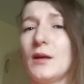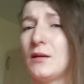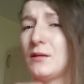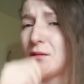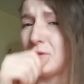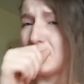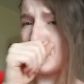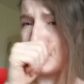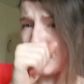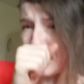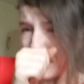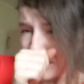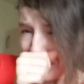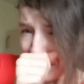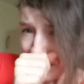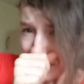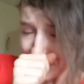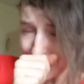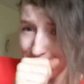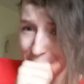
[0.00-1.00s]

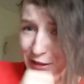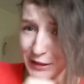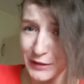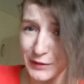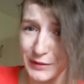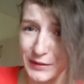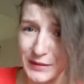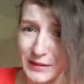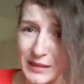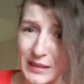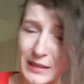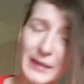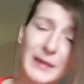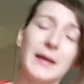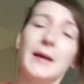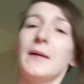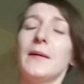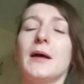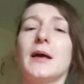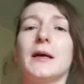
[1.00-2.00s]
Oh jeez,
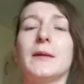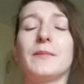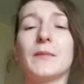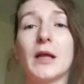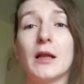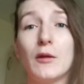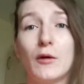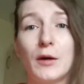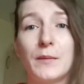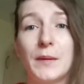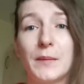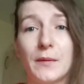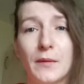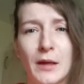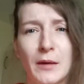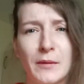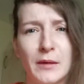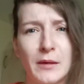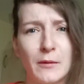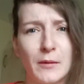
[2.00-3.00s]
a lot of people
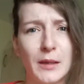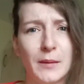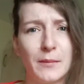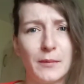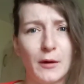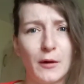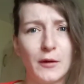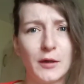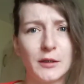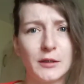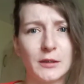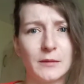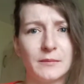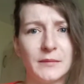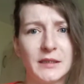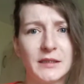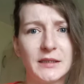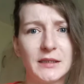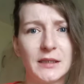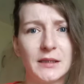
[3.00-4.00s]
that would have quite bothered on me
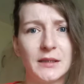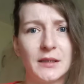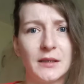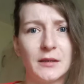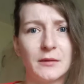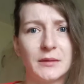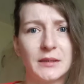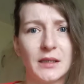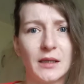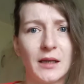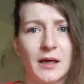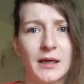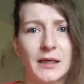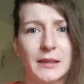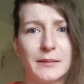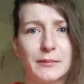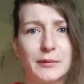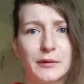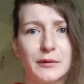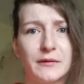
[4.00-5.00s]
saying that there was a lack
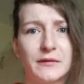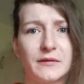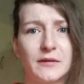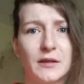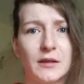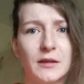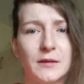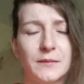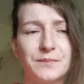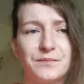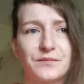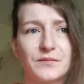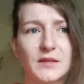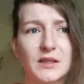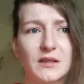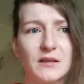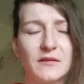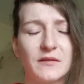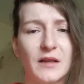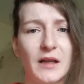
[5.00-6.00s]
of proof for
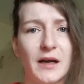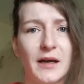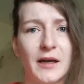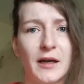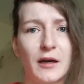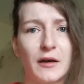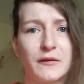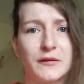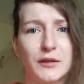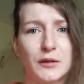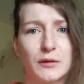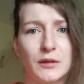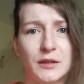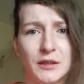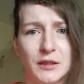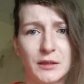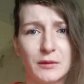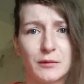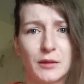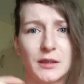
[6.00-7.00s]
flat earth, so I
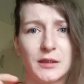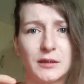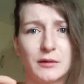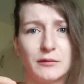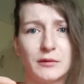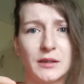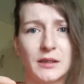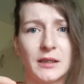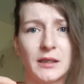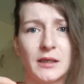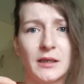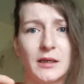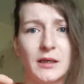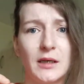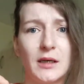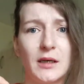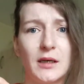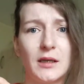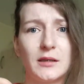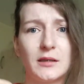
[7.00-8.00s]
just wanted to really
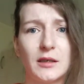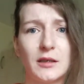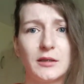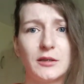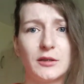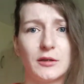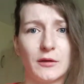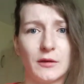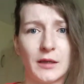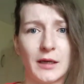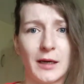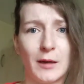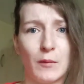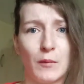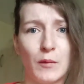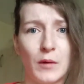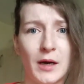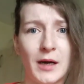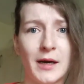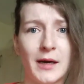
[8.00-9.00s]
touch on that and
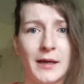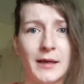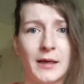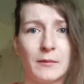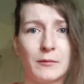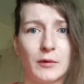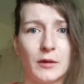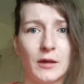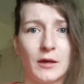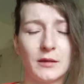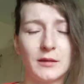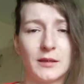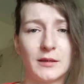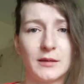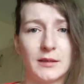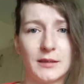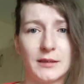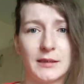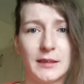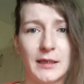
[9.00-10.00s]
why I'm reluctant
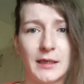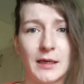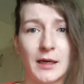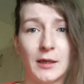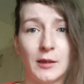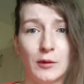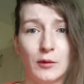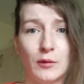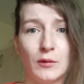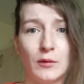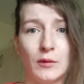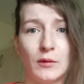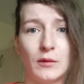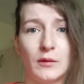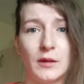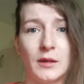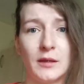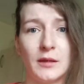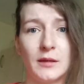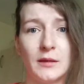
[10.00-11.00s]
to say I know
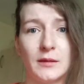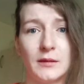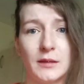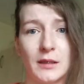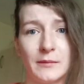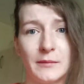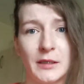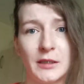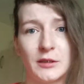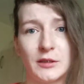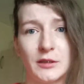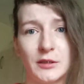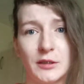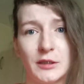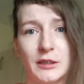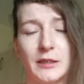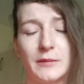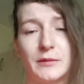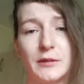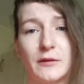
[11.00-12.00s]
the dimension
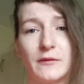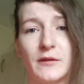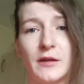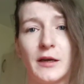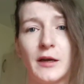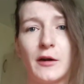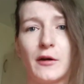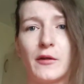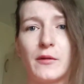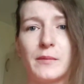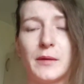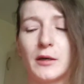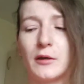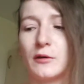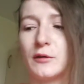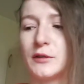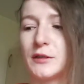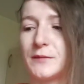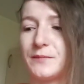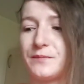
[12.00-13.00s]
shapes of the earth,
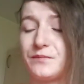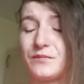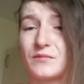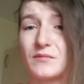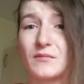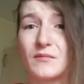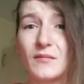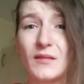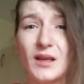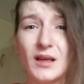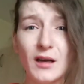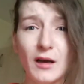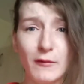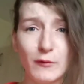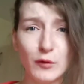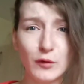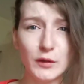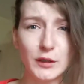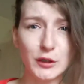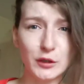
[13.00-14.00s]
because I've
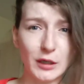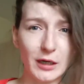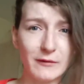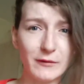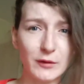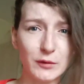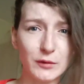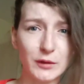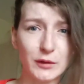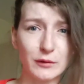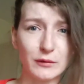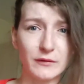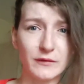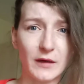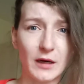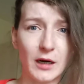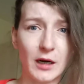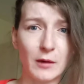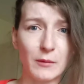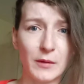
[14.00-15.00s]
only travelled so
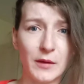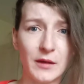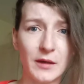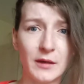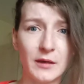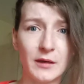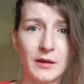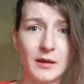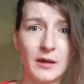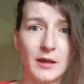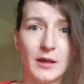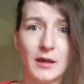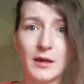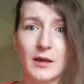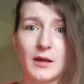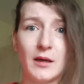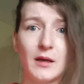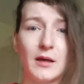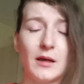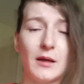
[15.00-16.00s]
far within
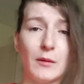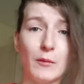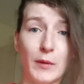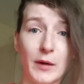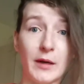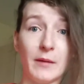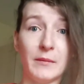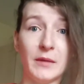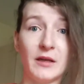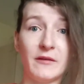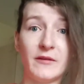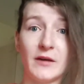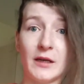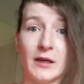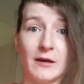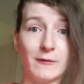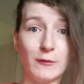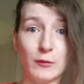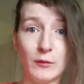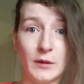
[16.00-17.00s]
where I'm living.
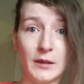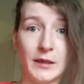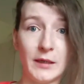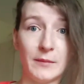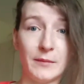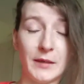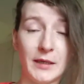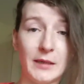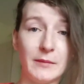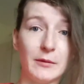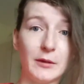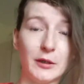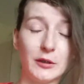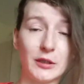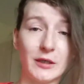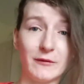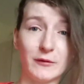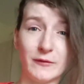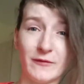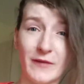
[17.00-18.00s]
I've only been able to
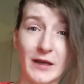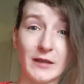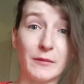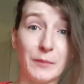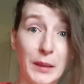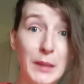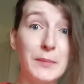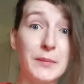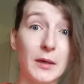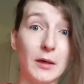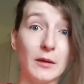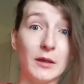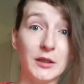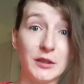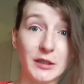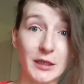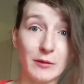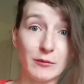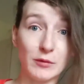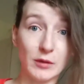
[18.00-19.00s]
travel, in fact people in
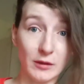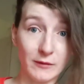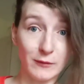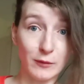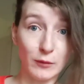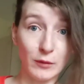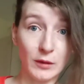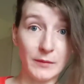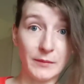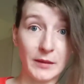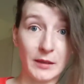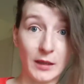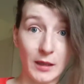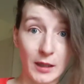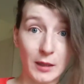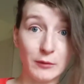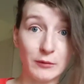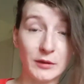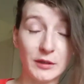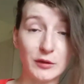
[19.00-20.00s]
general have only been
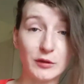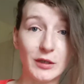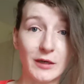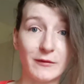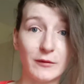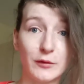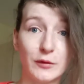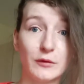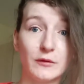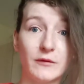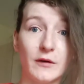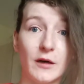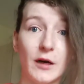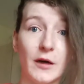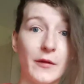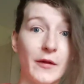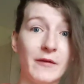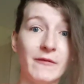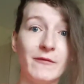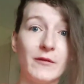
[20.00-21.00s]
allowed to travel so far.
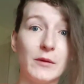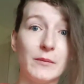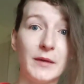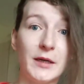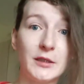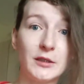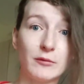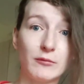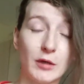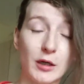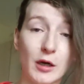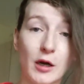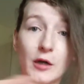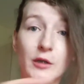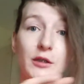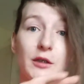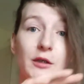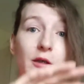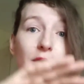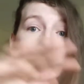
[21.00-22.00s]
The information
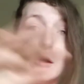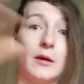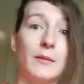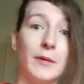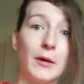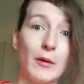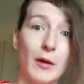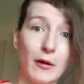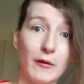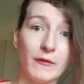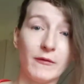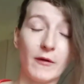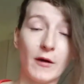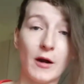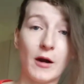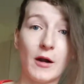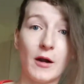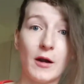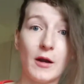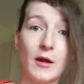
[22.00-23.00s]
regarding about how
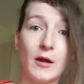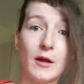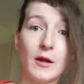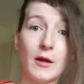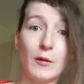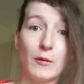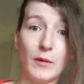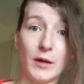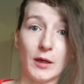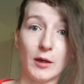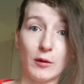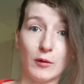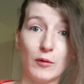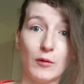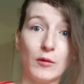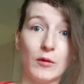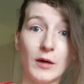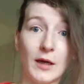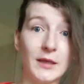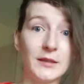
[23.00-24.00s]
far we can
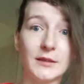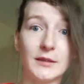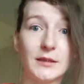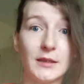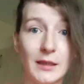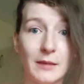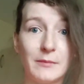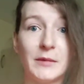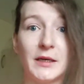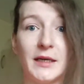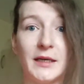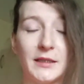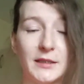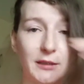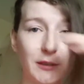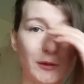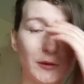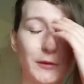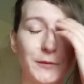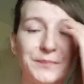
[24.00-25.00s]
go is limited,
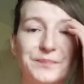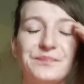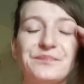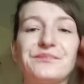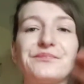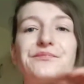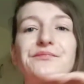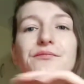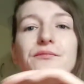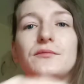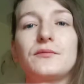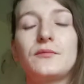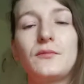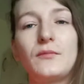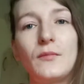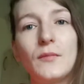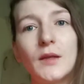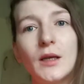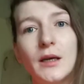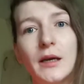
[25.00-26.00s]
so
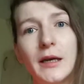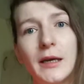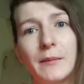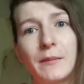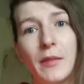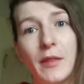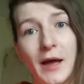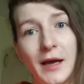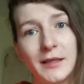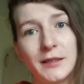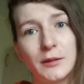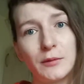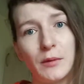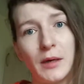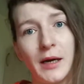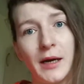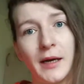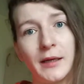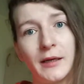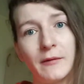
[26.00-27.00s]
that's
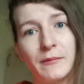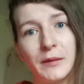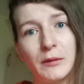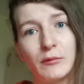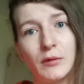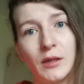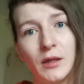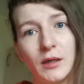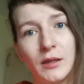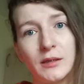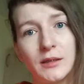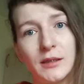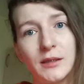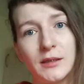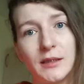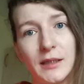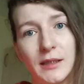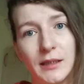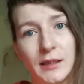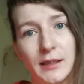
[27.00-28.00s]
why I've been reluctant
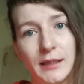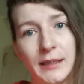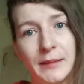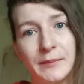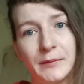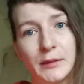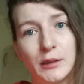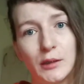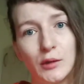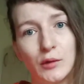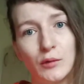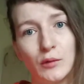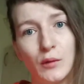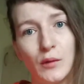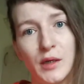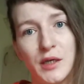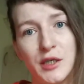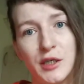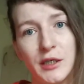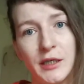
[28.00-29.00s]
to claim to know
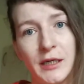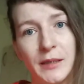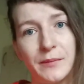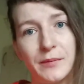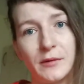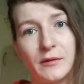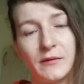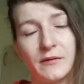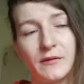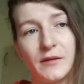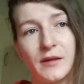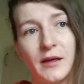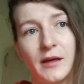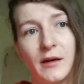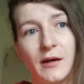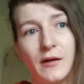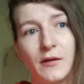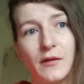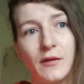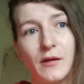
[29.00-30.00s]
the shape of the
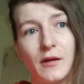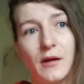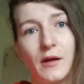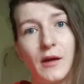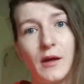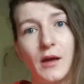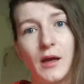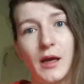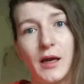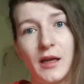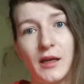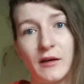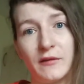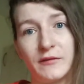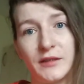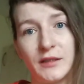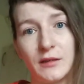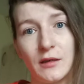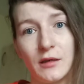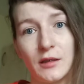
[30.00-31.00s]
earth, and I've
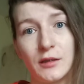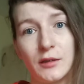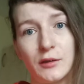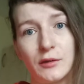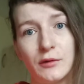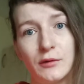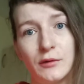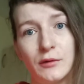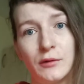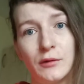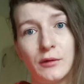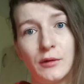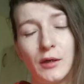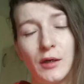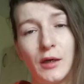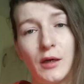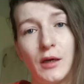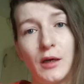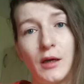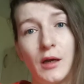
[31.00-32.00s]
stuck to
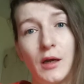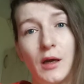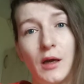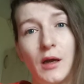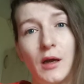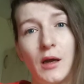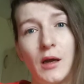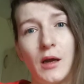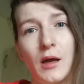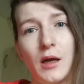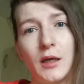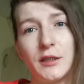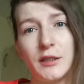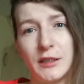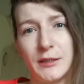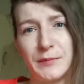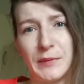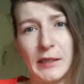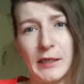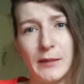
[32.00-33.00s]

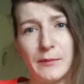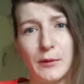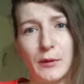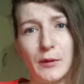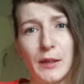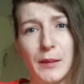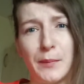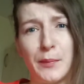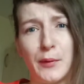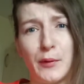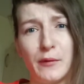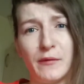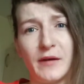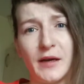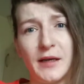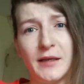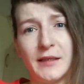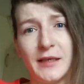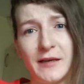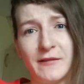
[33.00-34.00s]
just being able to
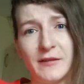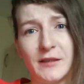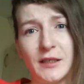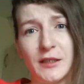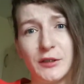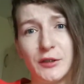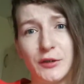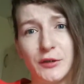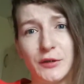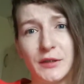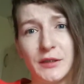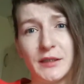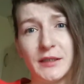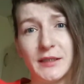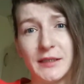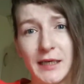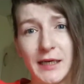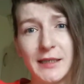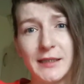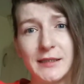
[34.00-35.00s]
provide evidence using the
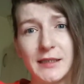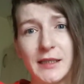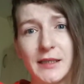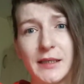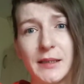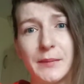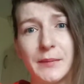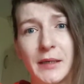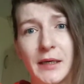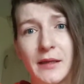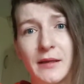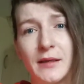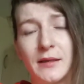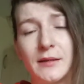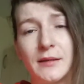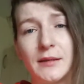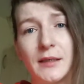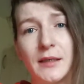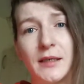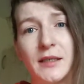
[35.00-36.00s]
scientific method
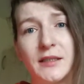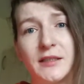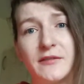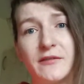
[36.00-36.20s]
that it's